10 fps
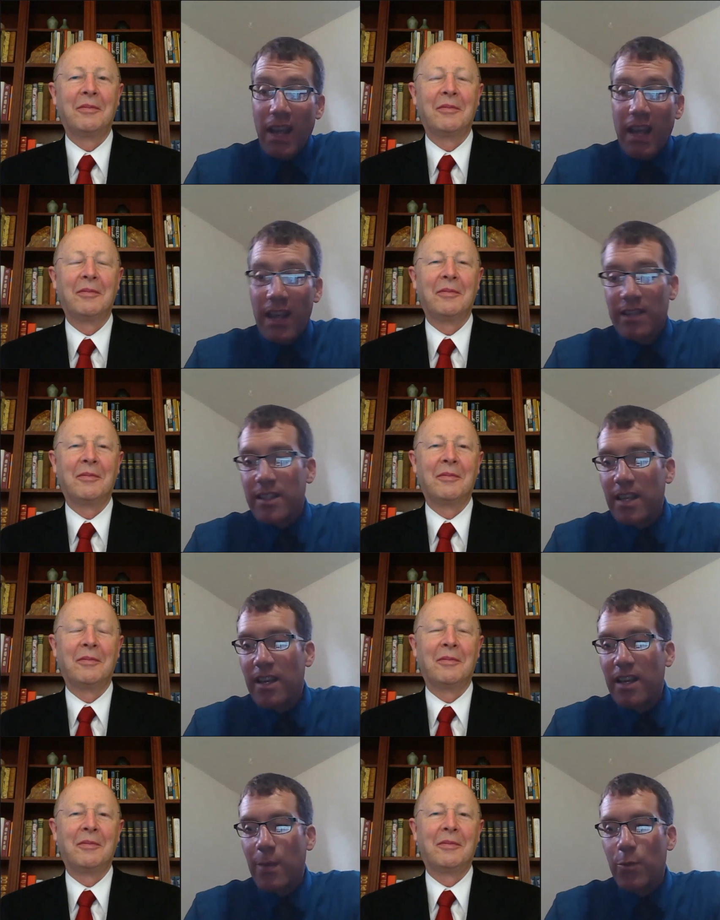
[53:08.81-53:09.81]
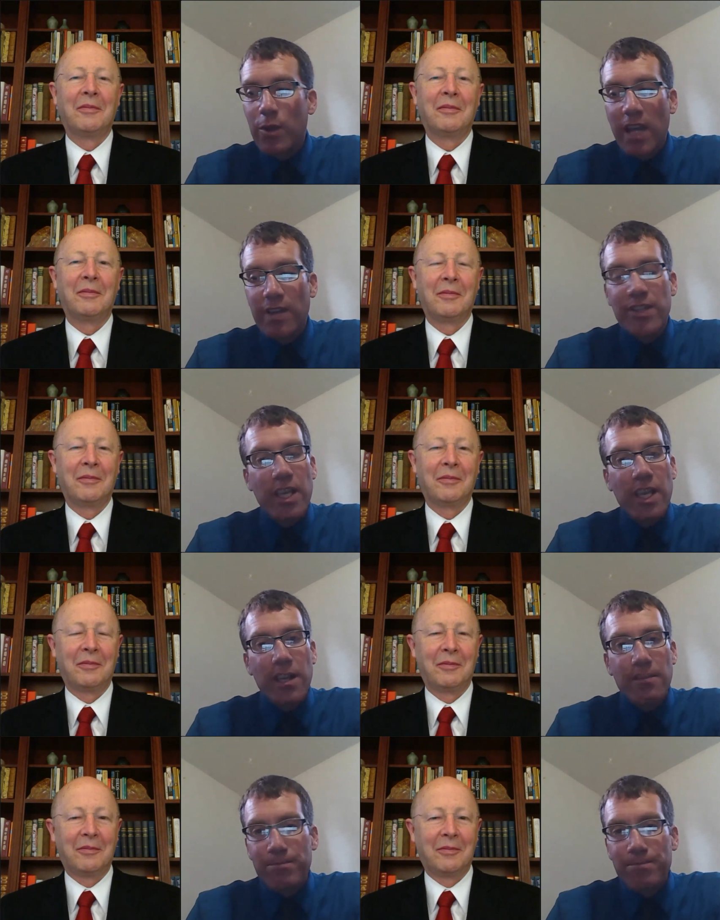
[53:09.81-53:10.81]
Speaker 1: And uh, and we'll kind of
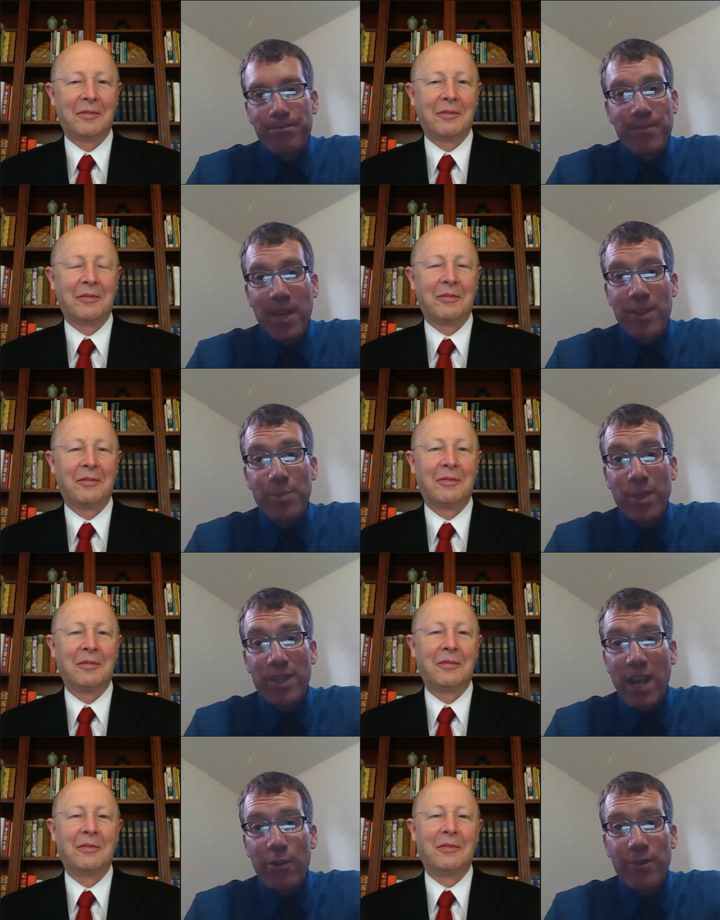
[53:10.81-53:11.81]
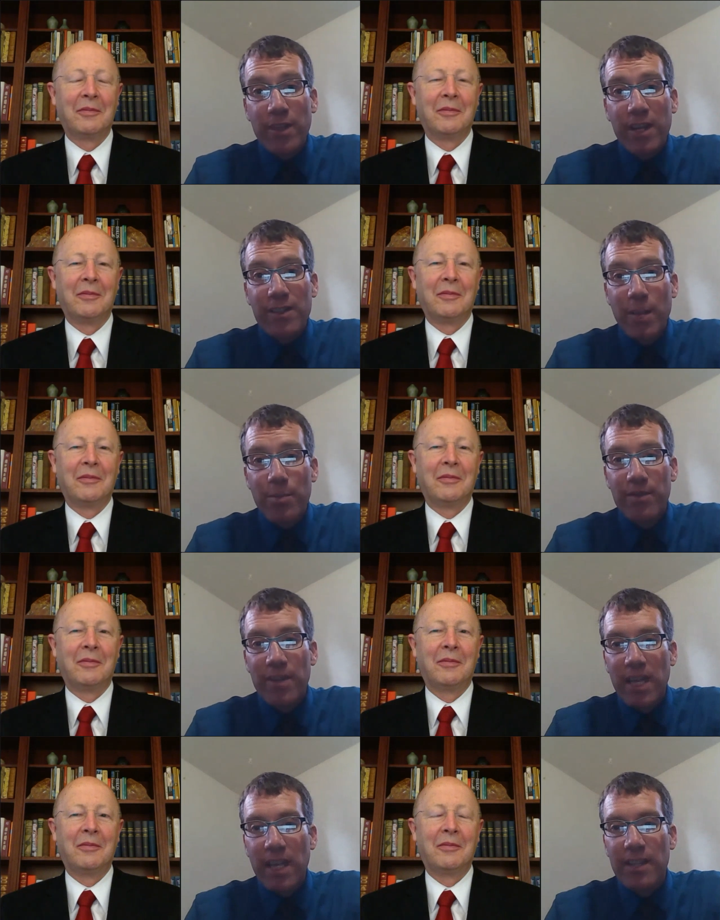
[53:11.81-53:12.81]
see how this plays out over the next couple
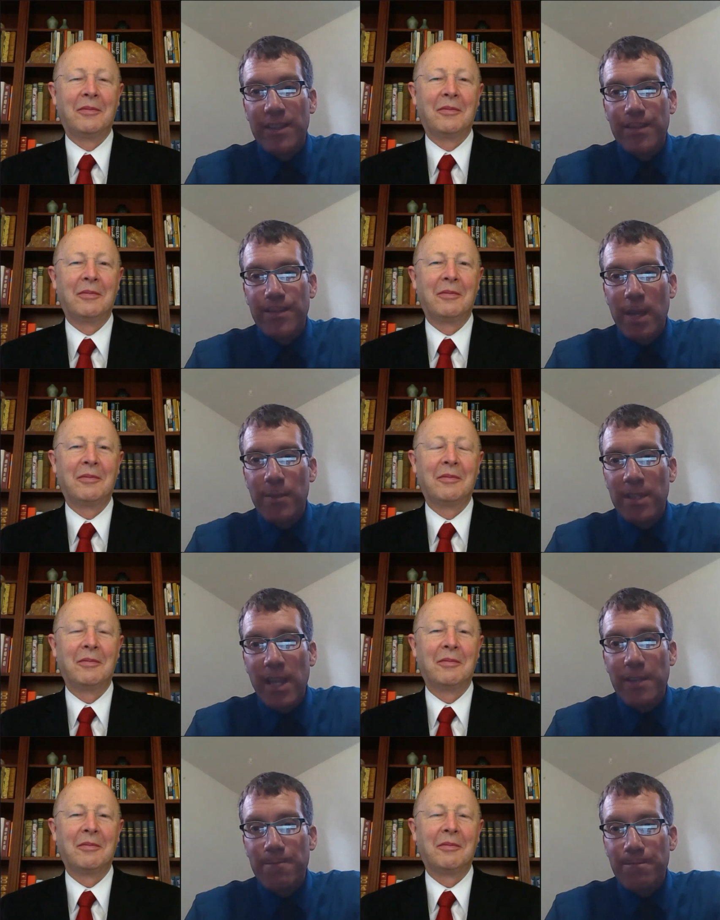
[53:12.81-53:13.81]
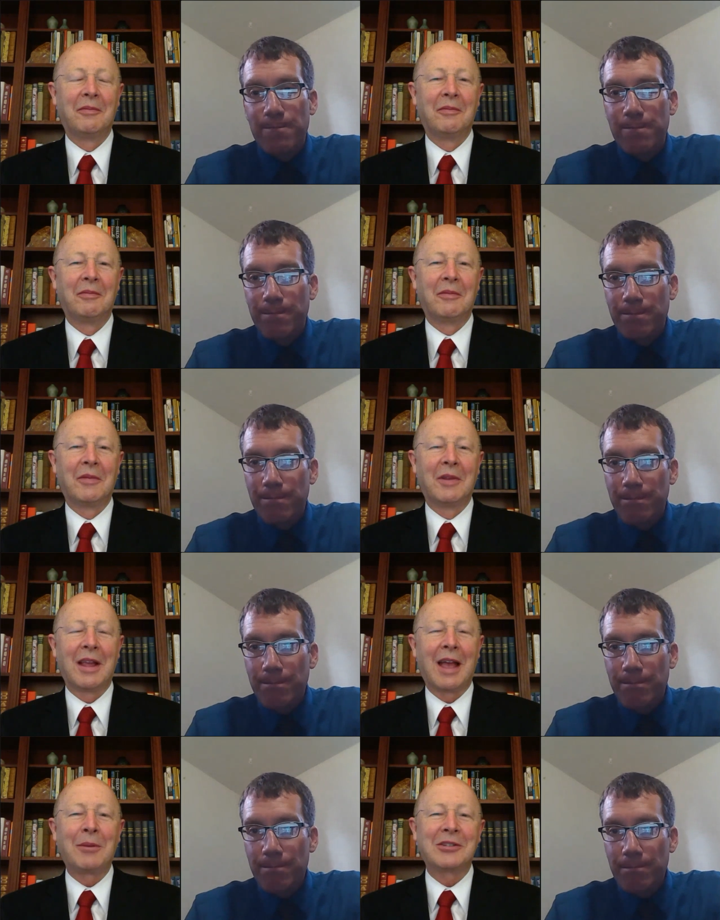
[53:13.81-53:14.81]
of decades. I'm excited.
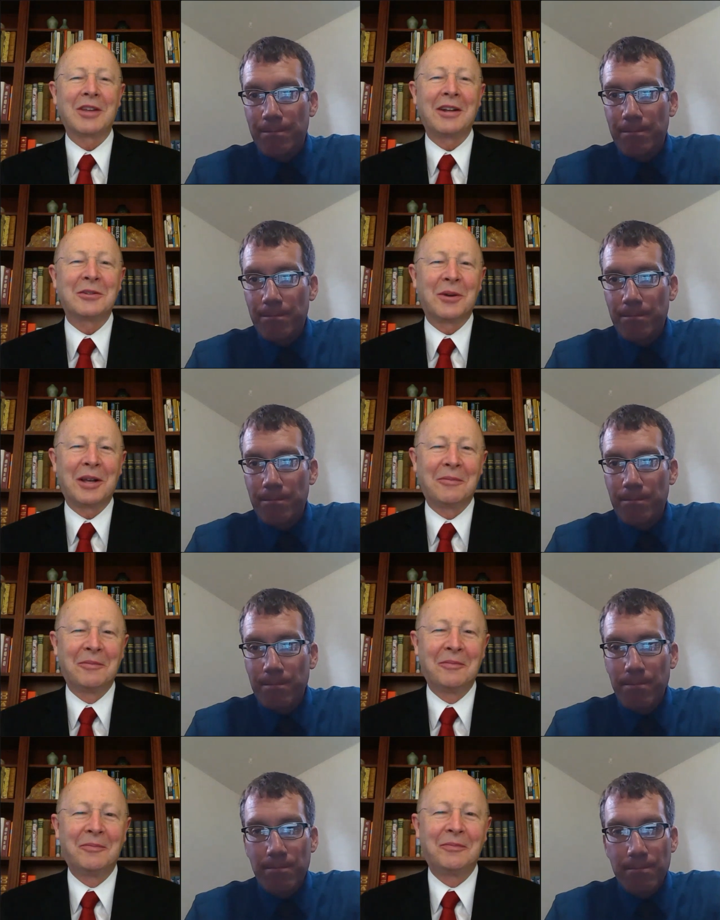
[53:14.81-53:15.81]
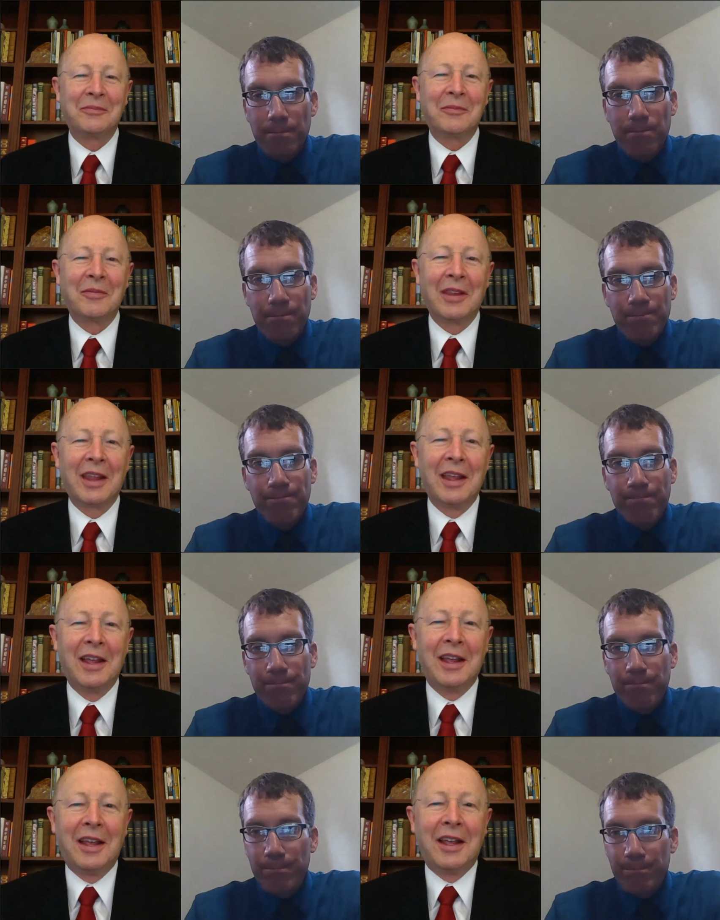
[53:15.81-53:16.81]
I'm
Speaker 2: excited as well.
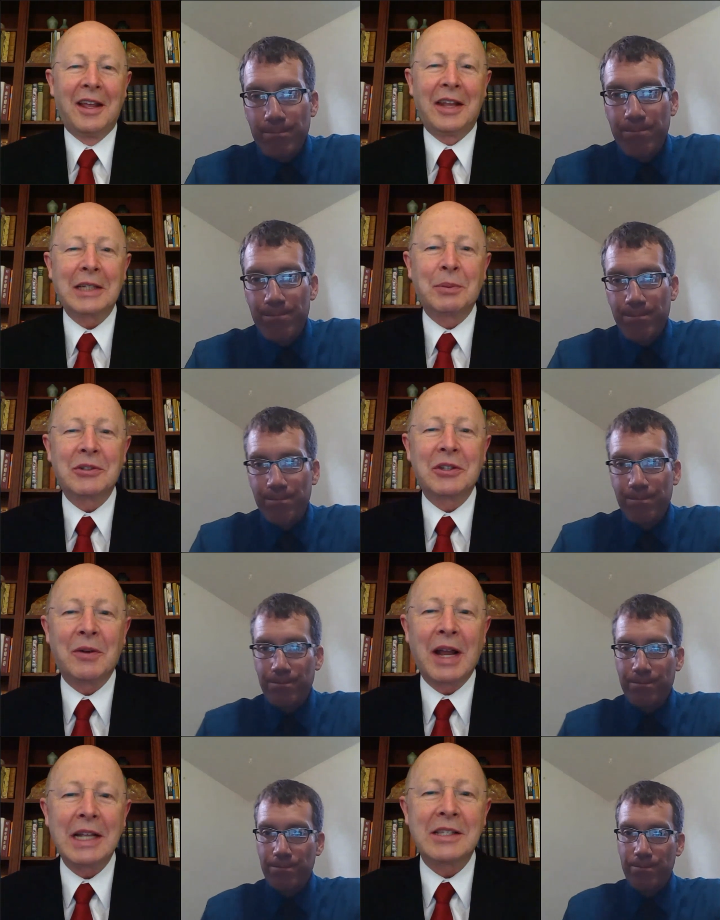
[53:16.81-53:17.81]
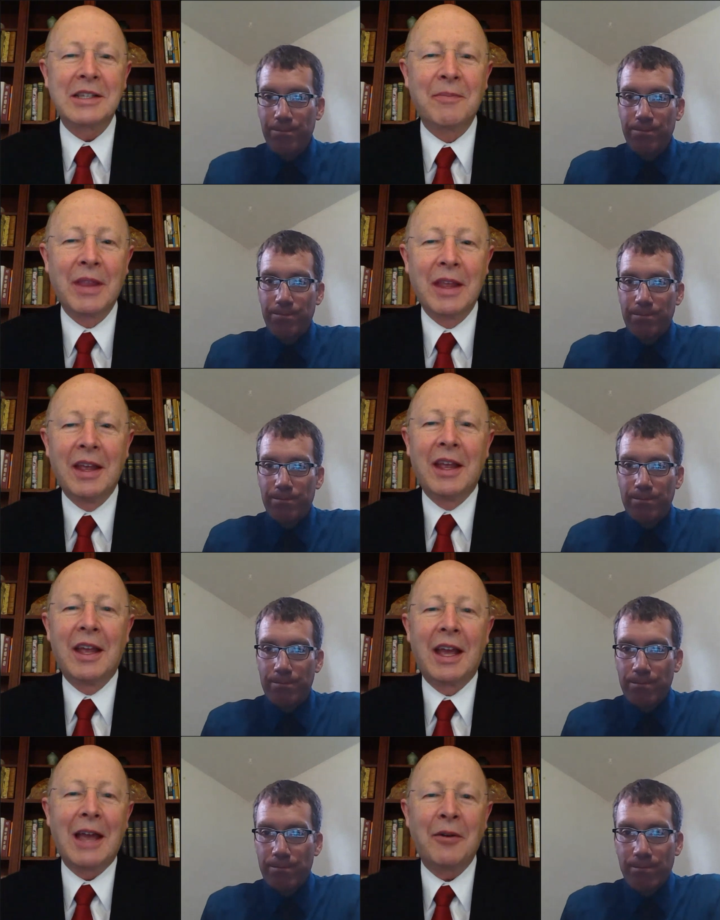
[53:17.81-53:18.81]
Next person writes,
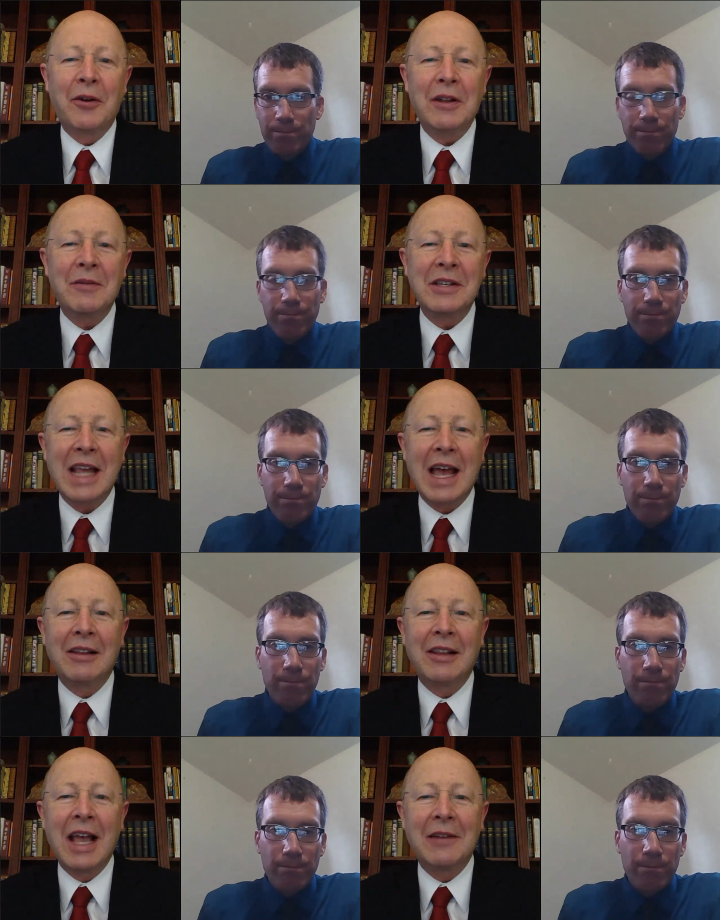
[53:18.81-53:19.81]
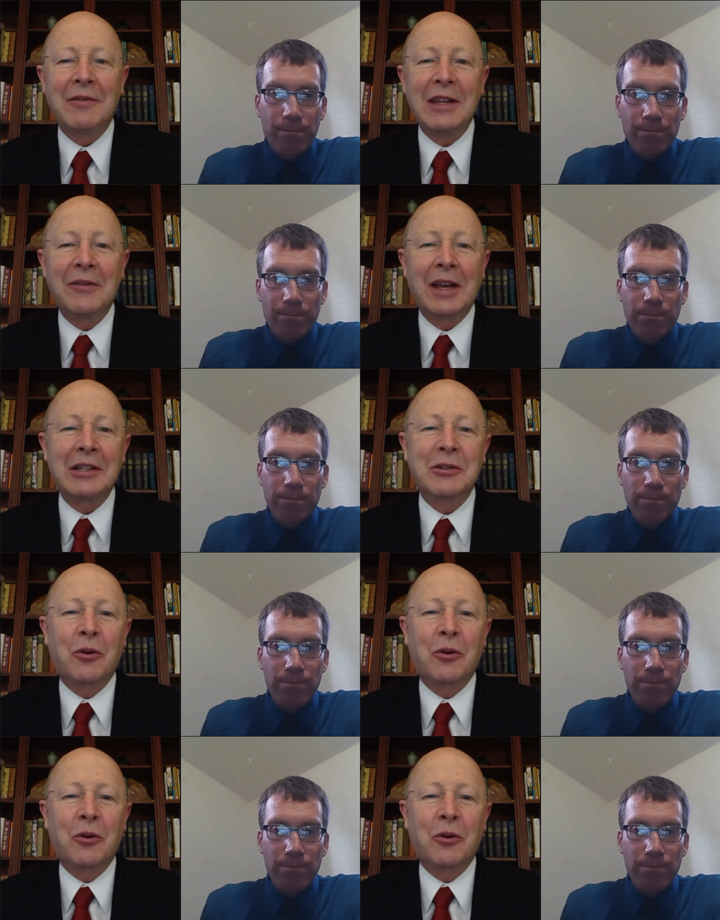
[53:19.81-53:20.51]
I've heard of this outline of Nephi's